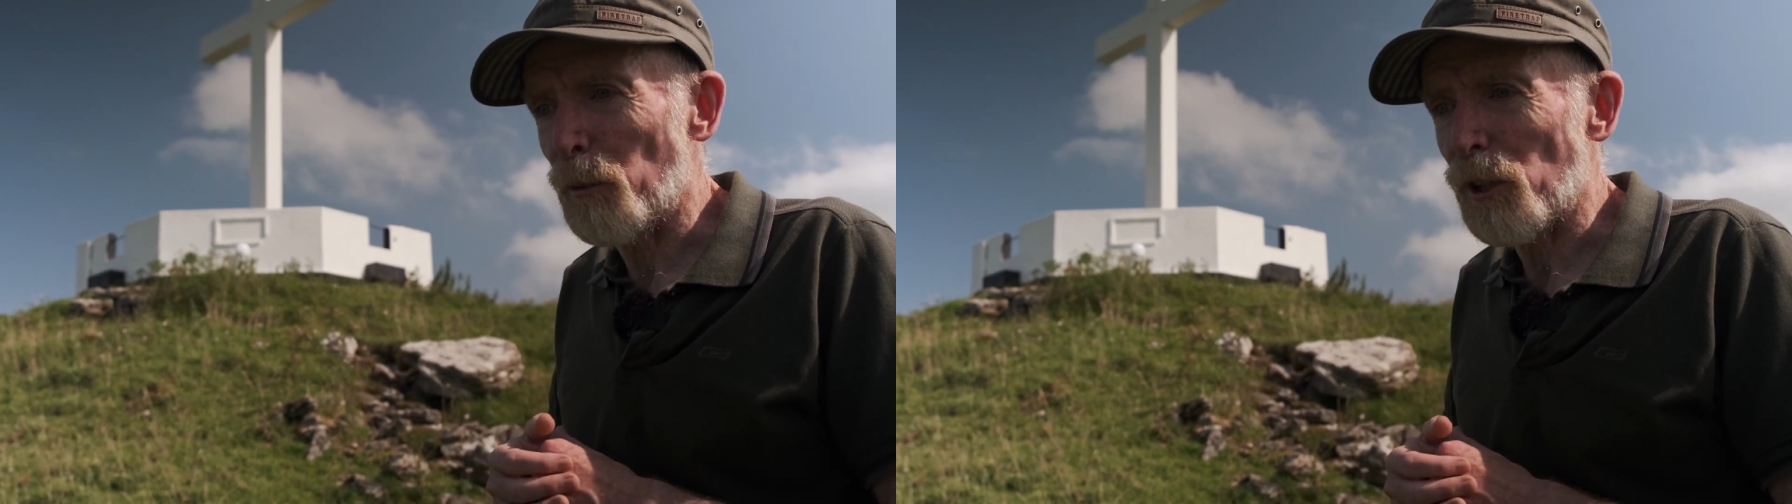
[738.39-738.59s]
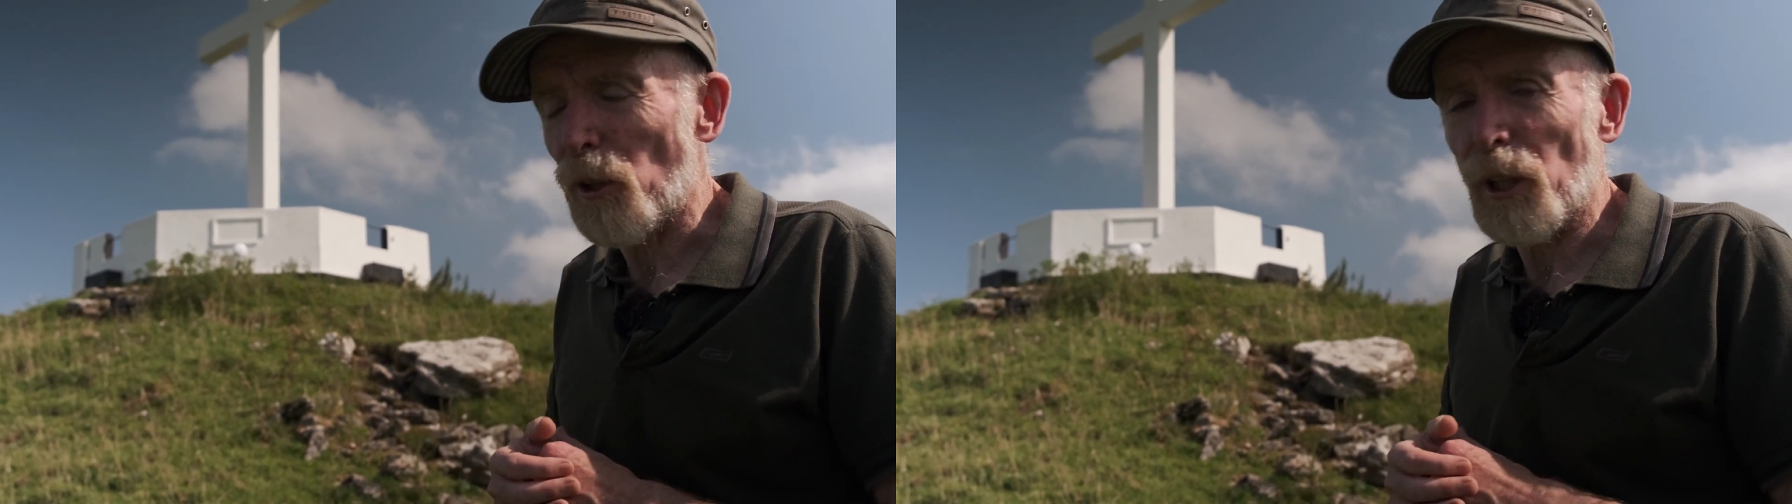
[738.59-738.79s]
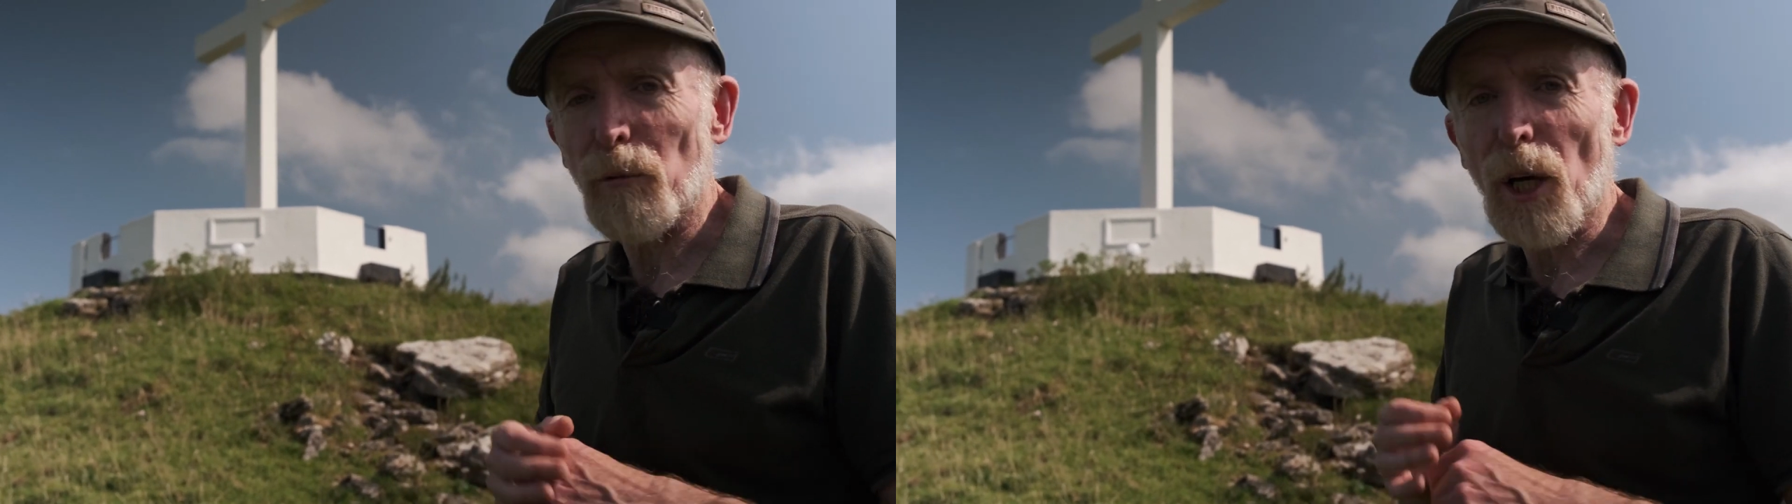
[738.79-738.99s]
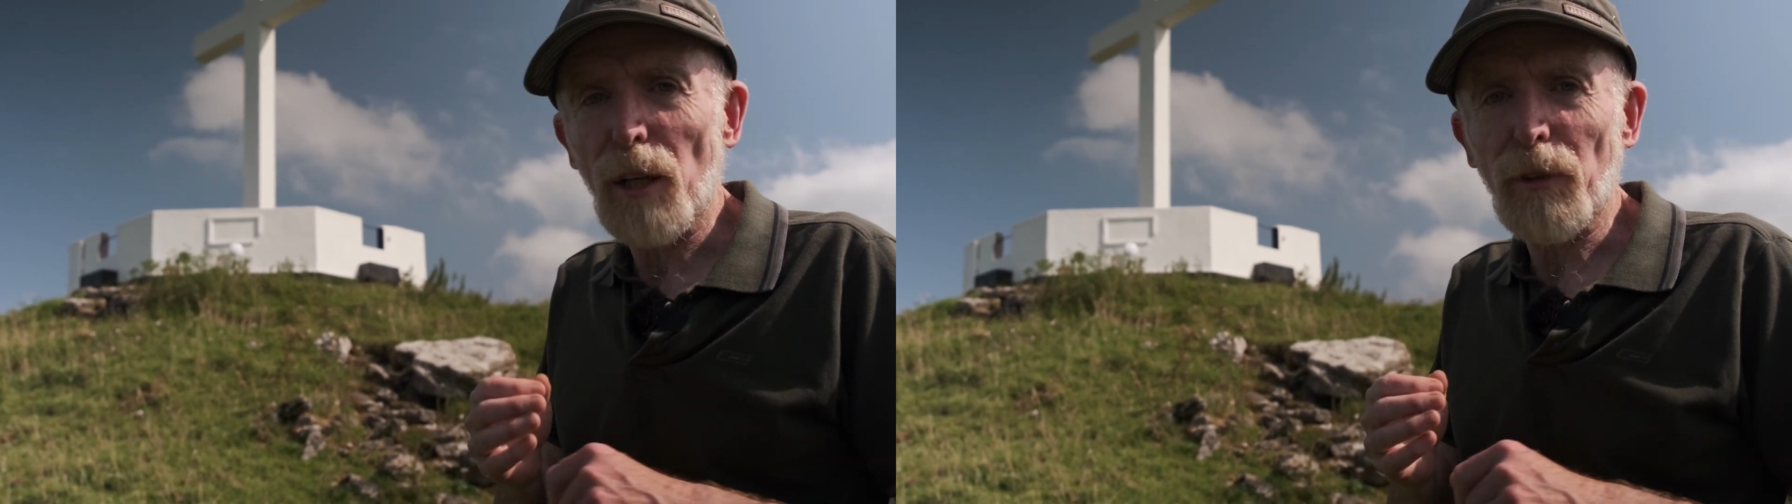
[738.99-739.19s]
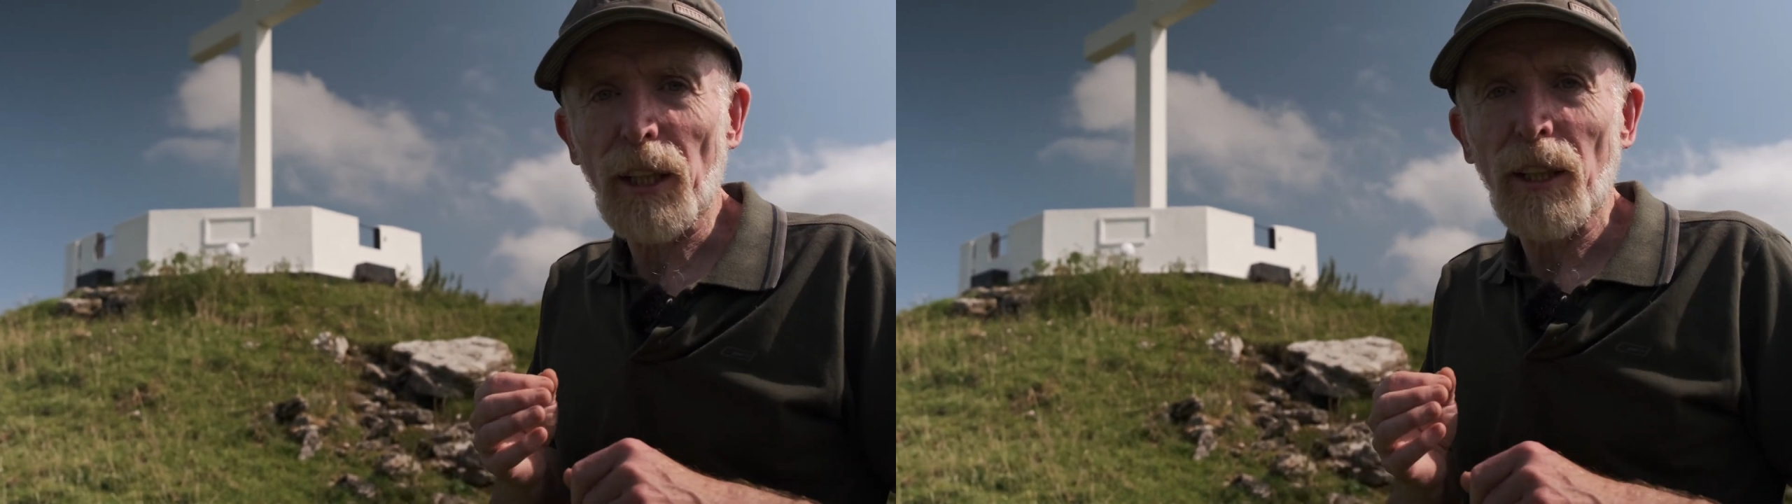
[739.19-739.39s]
was only
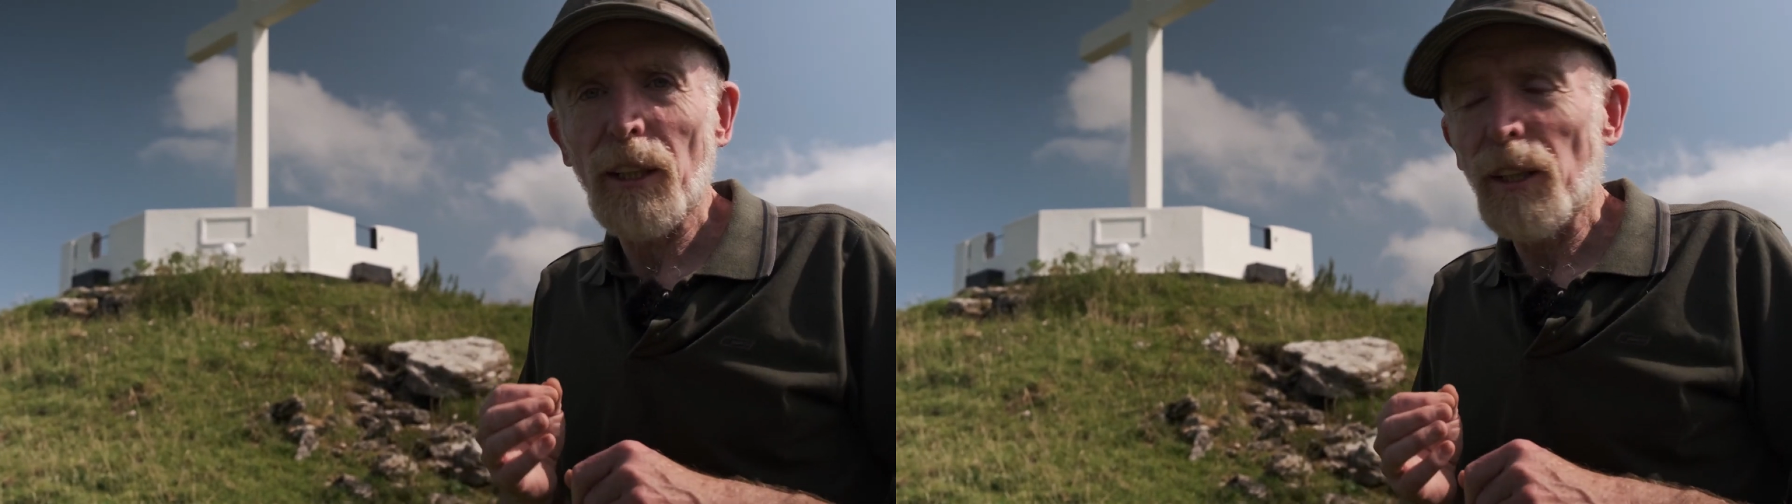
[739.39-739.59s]
arriving,